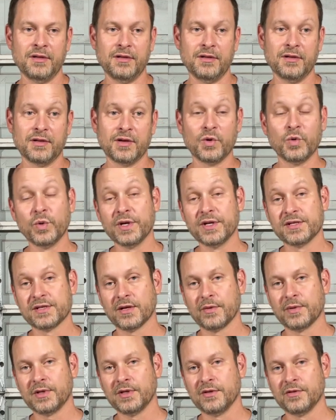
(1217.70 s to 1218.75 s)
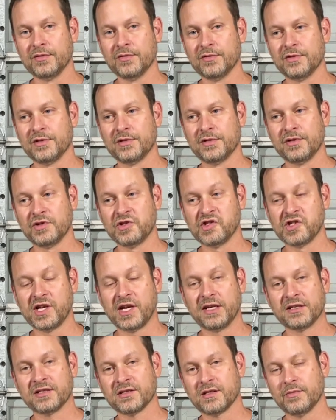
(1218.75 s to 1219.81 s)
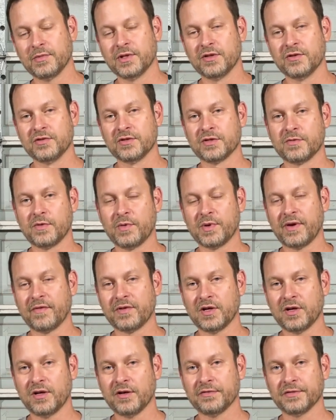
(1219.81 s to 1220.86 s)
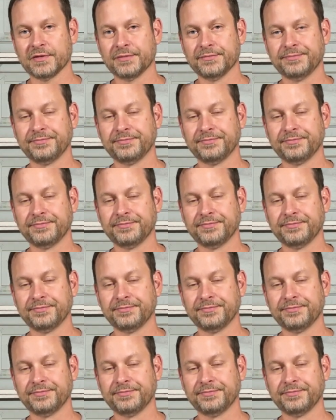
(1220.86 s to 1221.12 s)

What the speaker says: the queens that we use, the genetics that we use, and what we have to offer.